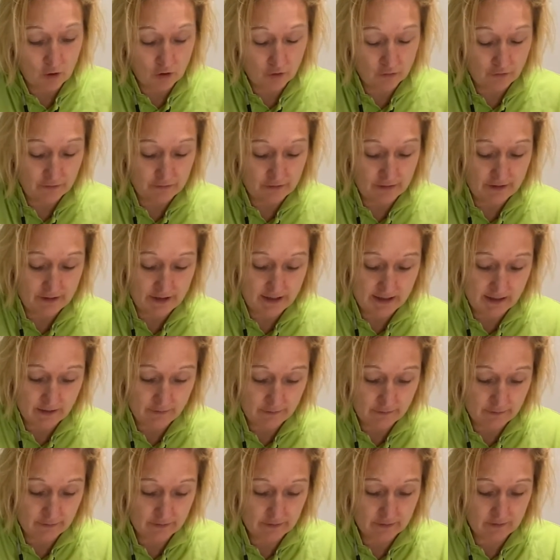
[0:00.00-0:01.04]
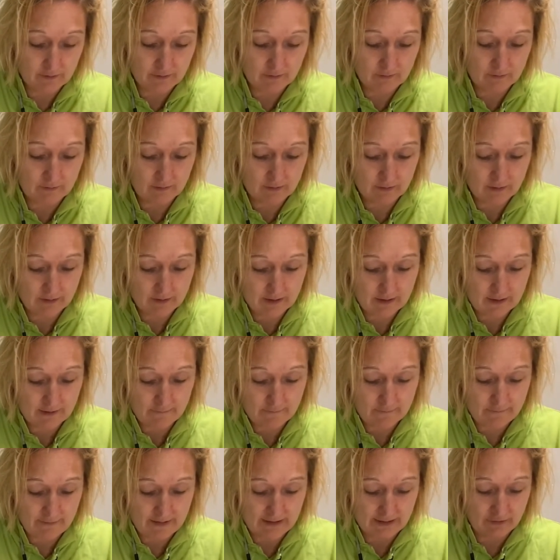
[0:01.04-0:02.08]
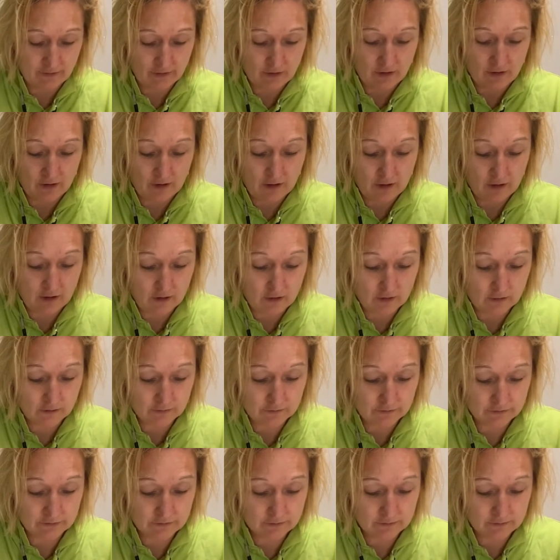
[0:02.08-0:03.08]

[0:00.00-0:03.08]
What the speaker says: underneath, find our heart,